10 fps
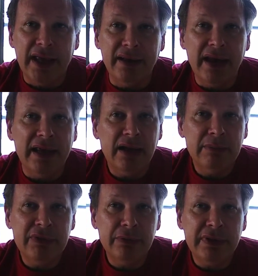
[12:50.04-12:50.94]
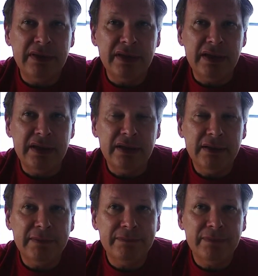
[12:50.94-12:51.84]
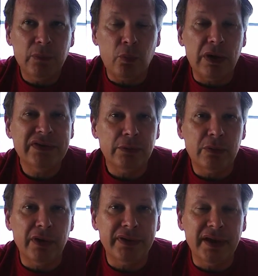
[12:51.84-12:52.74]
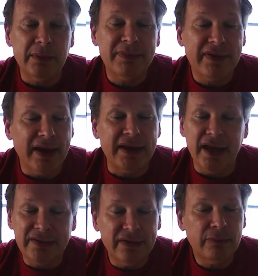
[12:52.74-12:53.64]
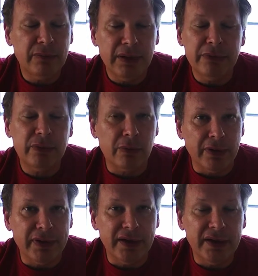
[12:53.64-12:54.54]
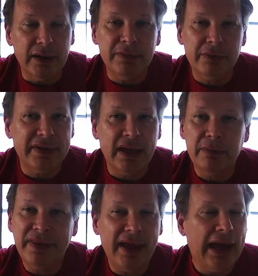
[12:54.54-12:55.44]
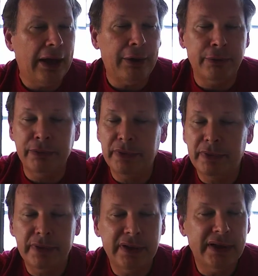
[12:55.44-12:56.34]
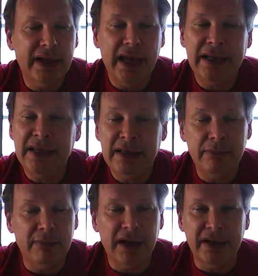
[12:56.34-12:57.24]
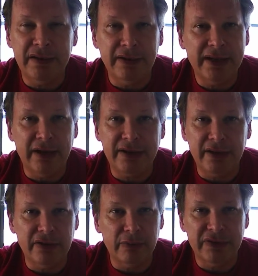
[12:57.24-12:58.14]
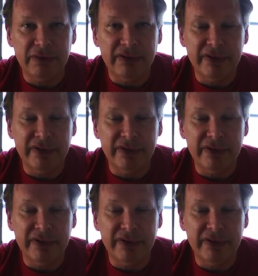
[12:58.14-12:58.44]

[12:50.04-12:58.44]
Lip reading: And I'm doing the, was it worth it? I'm saying yes, it was worth it. And I'm doing that without any monetary calculation whatsoever.